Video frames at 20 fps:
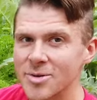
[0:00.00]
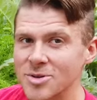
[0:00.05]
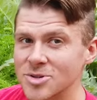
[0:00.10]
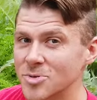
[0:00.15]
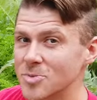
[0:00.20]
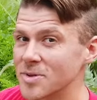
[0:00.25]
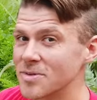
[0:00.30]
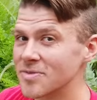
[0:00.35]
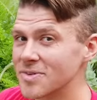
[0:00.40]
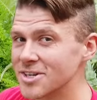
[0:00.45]
which
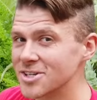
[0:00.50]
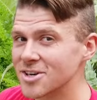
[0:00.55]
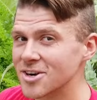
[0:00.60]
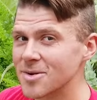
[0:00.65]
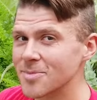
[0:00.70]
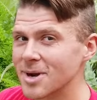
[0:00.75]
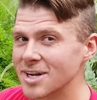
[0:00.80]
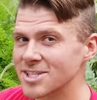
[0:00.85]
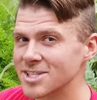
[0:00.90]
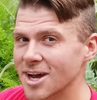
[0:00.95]
will be
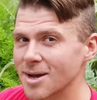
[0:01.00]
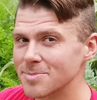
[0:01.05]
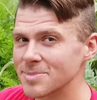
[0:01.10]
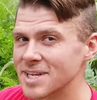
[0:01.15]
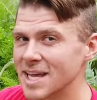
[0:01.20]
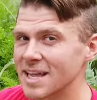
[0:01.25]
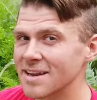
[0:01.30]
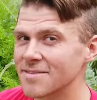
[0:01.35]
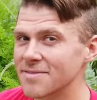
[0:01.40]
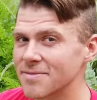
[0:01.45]
featured on my top
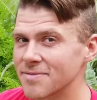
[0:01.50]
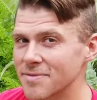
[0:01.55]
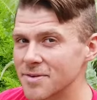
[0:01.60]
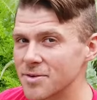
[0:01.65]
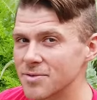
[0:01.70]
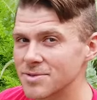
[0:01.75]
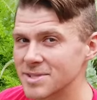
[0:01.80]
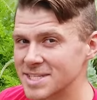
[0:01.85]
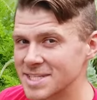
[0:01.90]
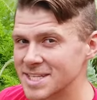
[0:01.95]
10
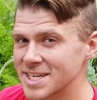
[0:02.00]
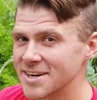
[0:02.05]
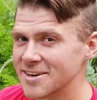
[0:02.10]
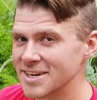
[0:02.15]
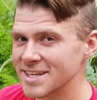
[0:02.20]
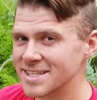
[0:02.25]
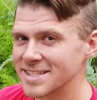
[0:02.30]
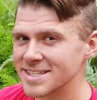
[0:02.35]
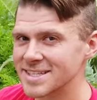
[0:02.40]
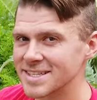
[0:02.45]
food
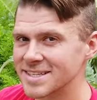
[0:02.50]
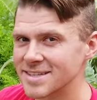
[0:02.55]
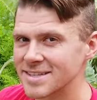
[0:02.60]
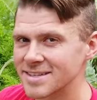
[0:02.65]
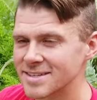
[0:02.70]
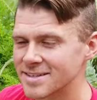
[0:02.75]
series.